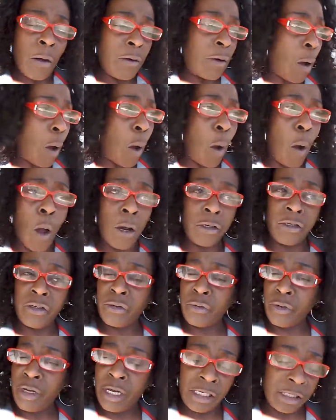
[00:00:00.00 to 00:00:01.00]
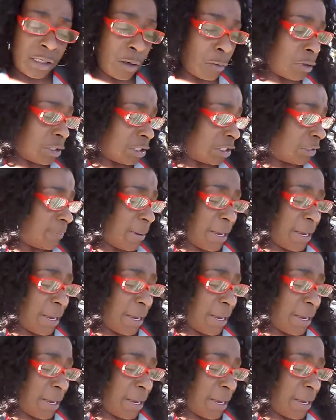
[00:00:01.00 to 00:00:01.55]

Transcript: the orange trees. There was